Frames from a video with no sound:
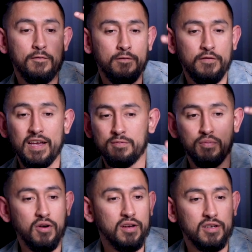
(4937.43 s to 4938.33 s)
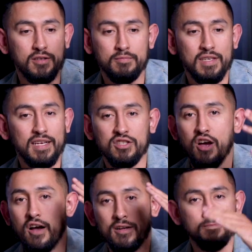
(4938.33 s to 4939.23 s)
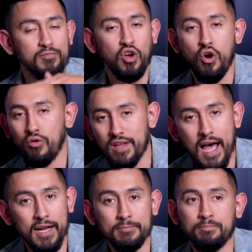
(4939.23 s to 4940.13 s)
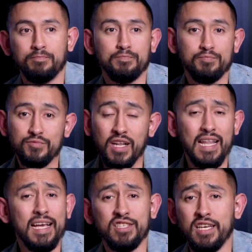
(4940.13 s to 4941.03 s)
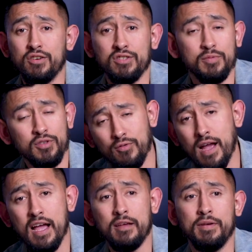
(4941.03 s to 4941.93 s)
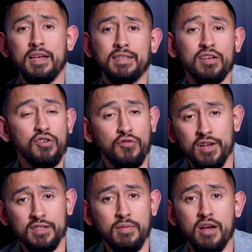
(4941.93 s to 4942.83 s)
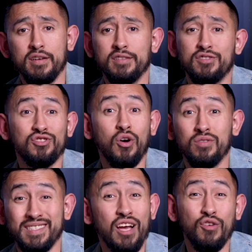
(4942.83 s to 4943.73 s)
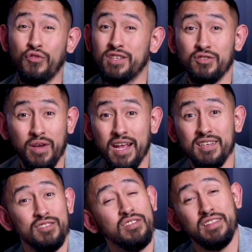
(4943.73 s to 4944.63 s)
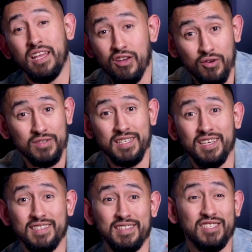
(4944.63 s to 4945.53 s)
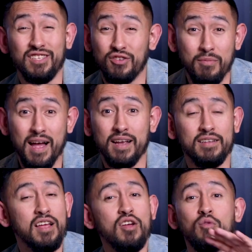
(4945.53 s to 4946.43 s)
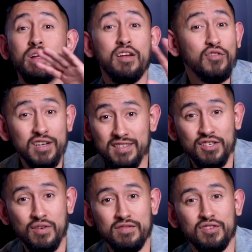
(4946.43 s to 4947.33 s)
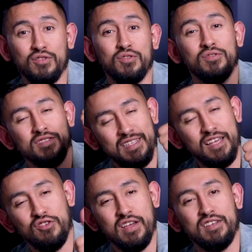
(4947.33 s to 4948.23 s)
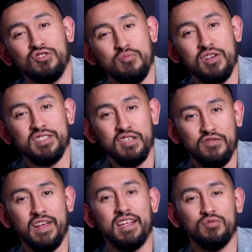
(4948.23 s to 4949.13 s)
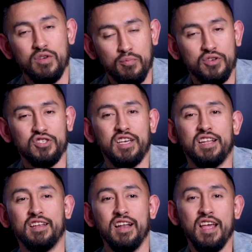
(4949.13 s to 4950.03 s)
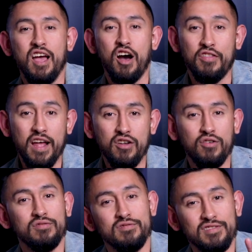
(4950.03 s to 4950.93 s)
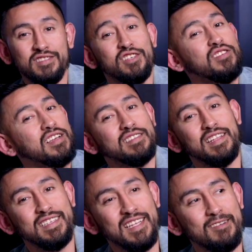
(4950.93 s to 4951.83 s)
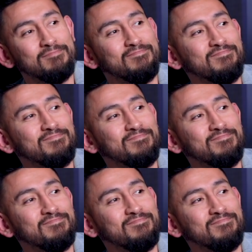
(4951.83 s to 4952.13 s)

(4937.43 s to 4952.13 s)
Facebook, TikTok, the whole nine. Like, share, subscribe, tell your friends about us. Don't tell your friends you hate us so that they can go see us and change their mind. Whatever it is that you have to do, thank you guys so much in advance. We appreciate it. On that note, see you guys next time.